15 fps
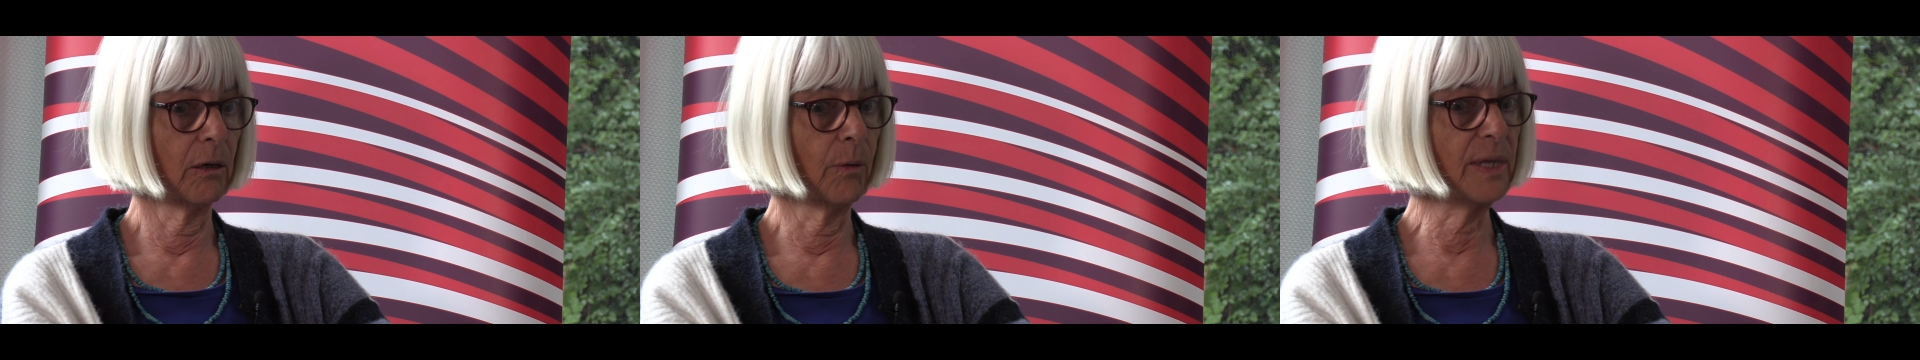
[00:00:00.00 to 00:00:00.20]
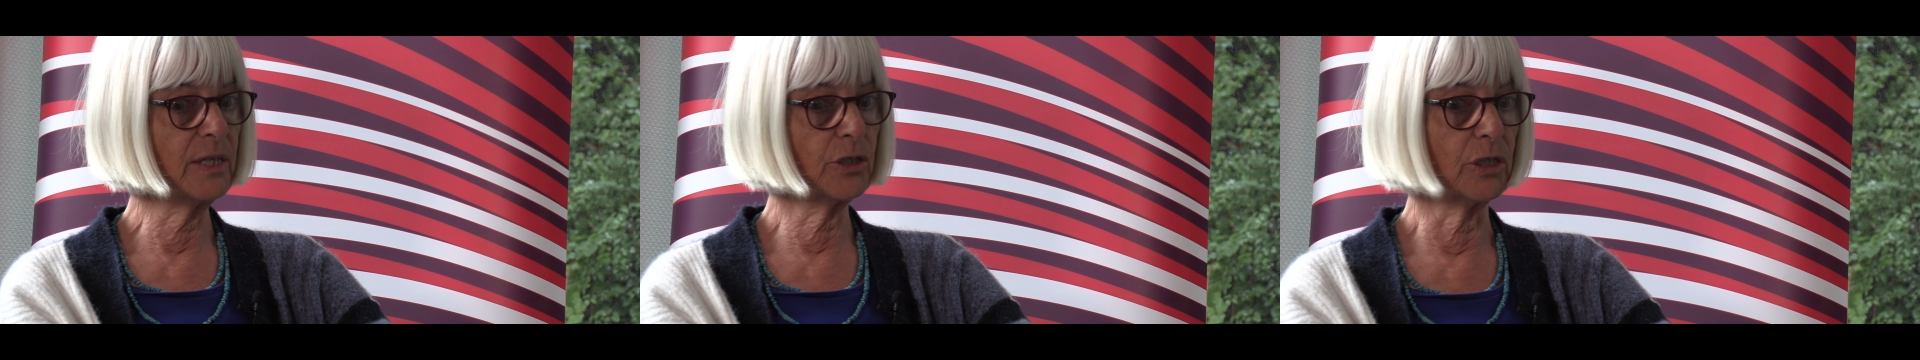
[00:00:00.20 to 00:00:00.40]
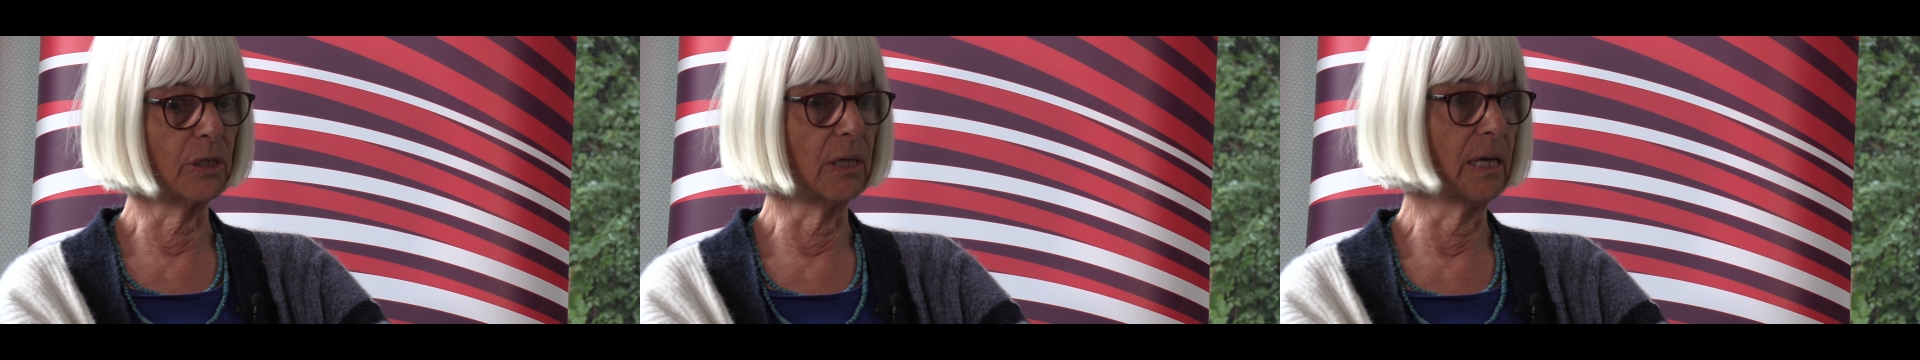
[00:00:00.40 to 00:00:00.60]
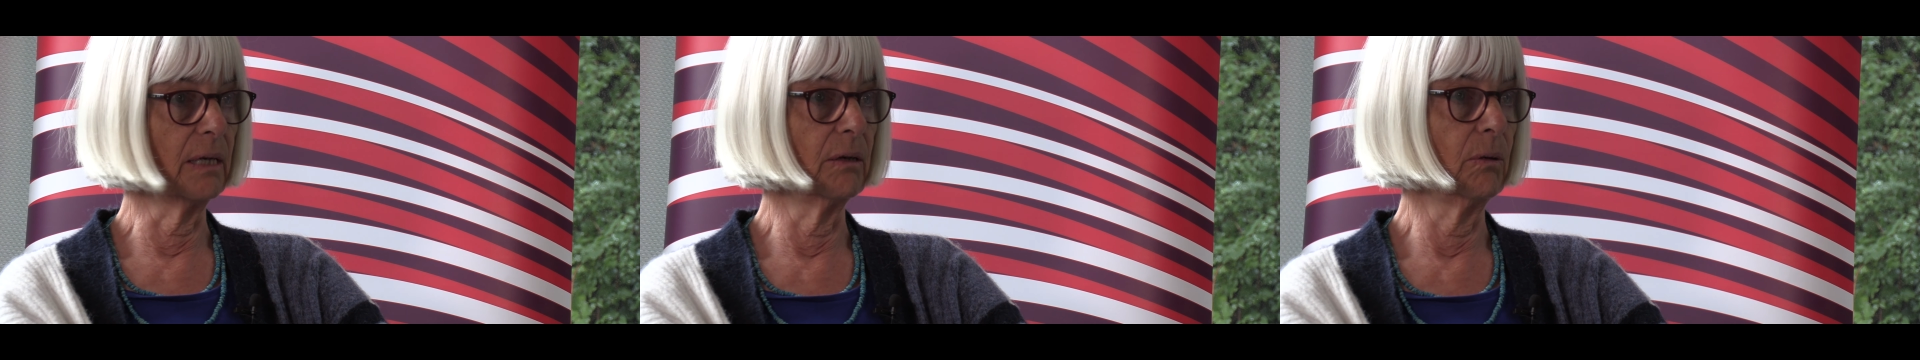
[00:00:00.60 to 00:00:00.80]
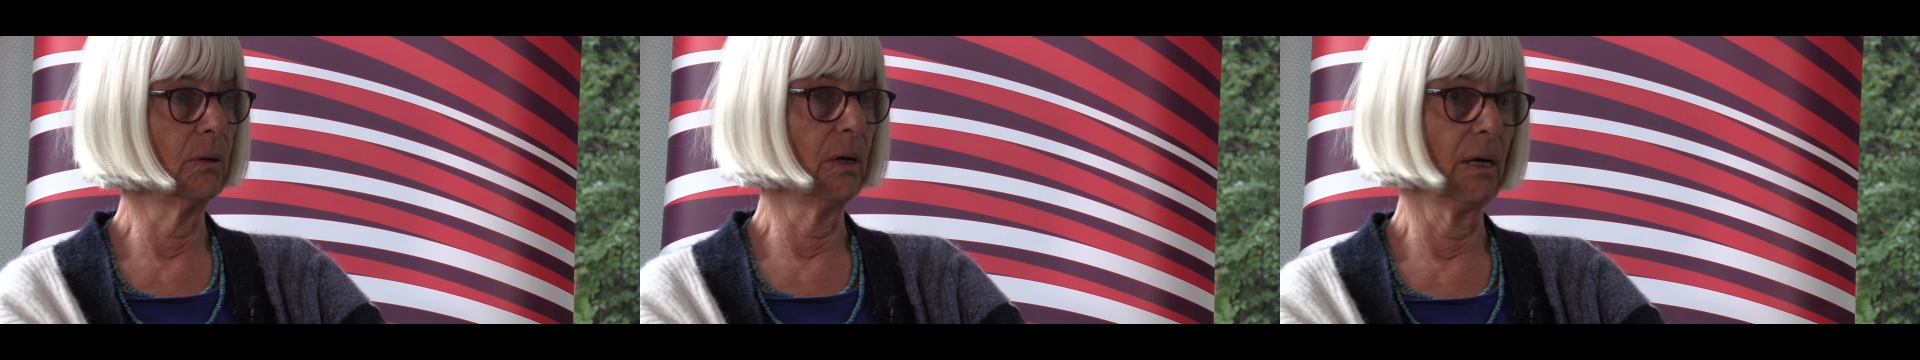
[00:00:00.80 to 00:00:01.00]
question
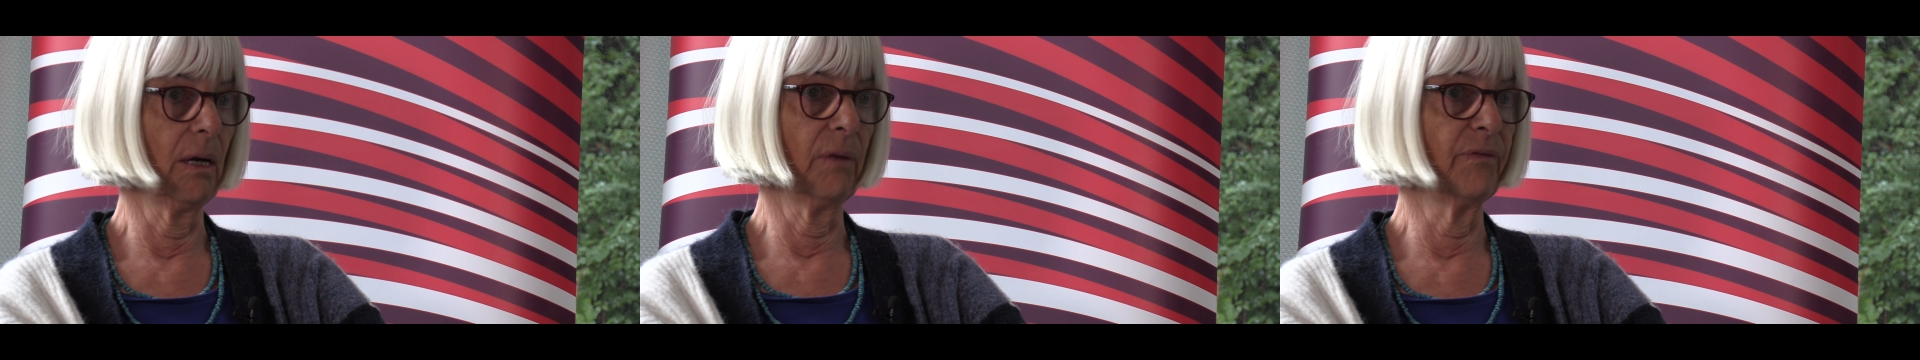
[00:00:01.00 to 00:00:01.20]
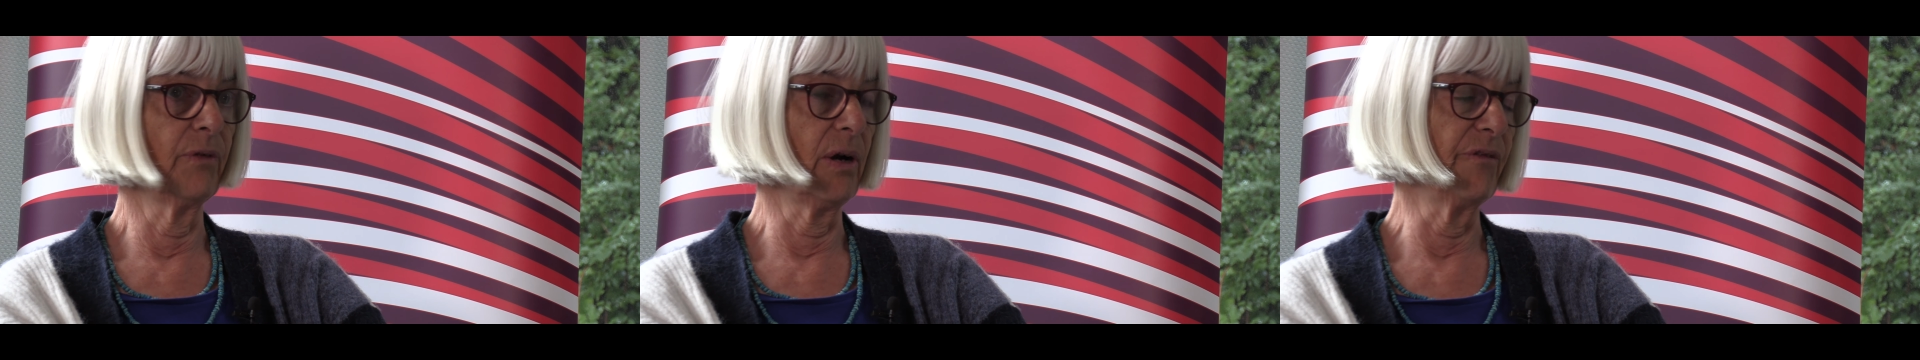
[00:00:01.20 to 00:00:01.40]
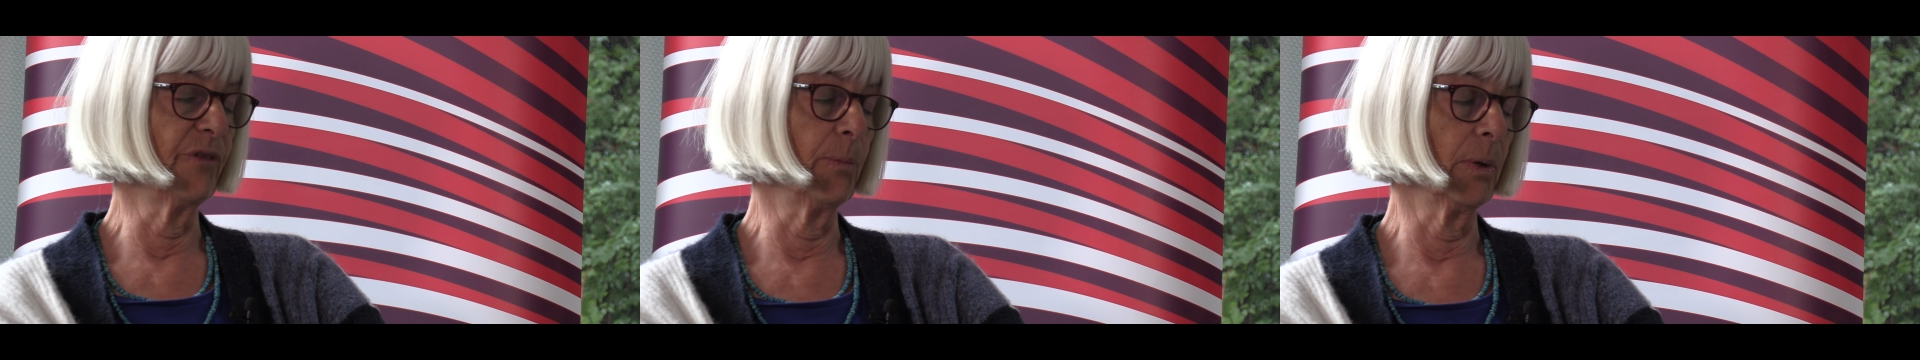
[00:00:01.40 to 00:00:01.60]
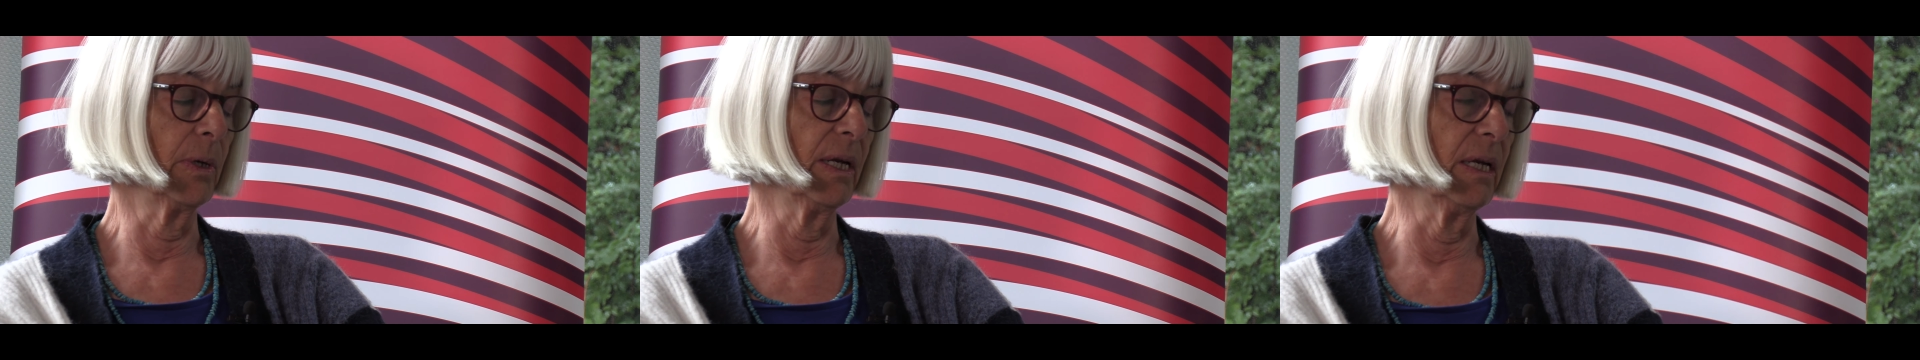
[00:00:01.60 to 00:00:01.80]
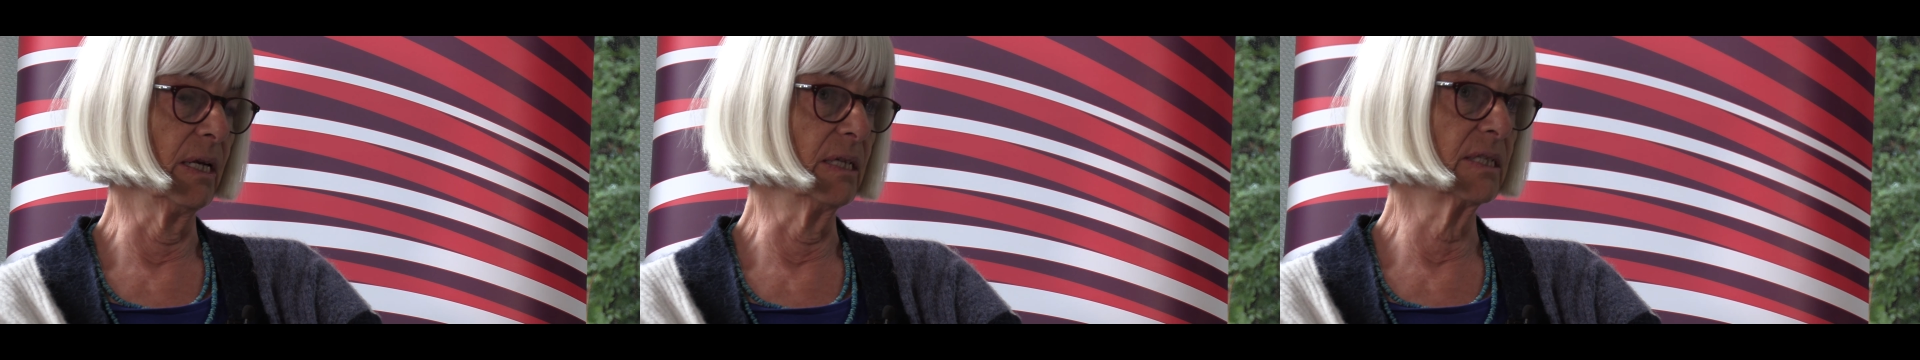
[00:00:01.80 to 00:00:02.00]
for
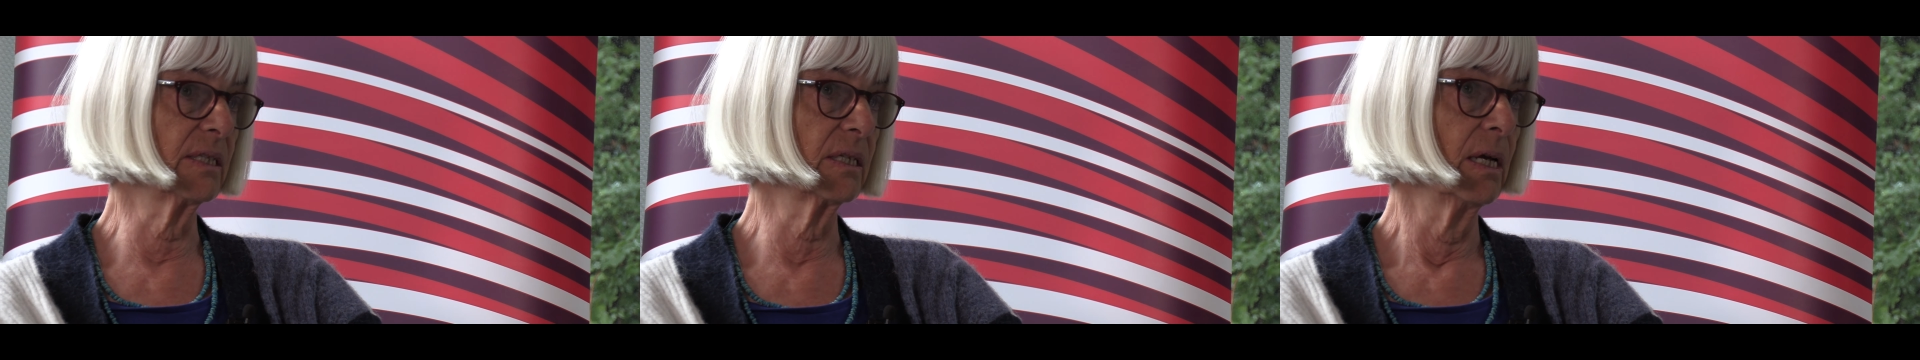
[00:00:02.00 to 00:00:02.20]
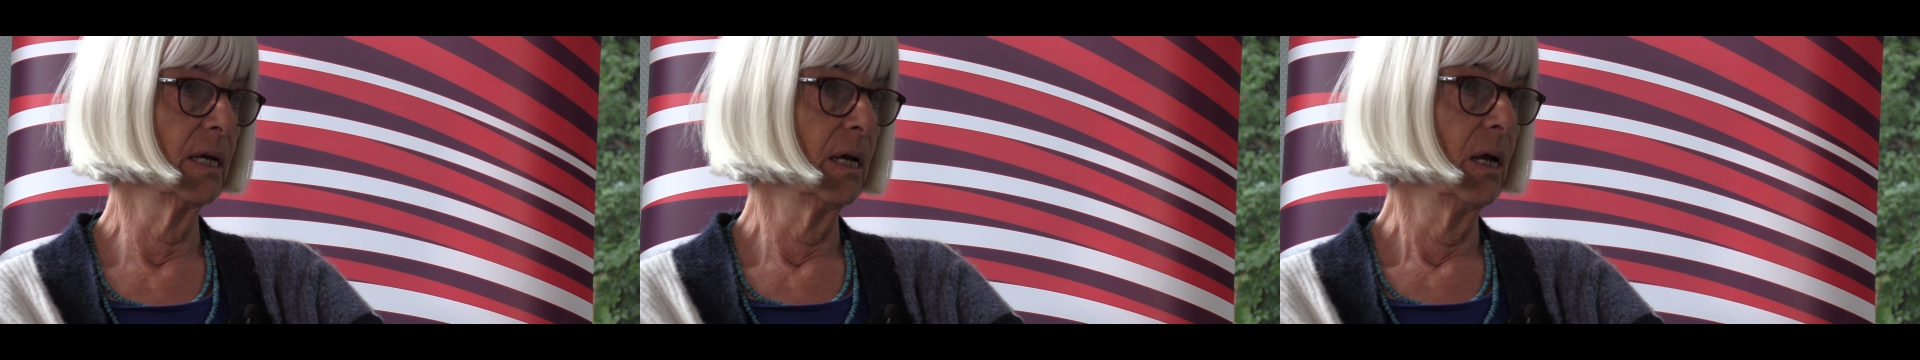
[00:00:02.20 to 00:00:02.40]
everybody is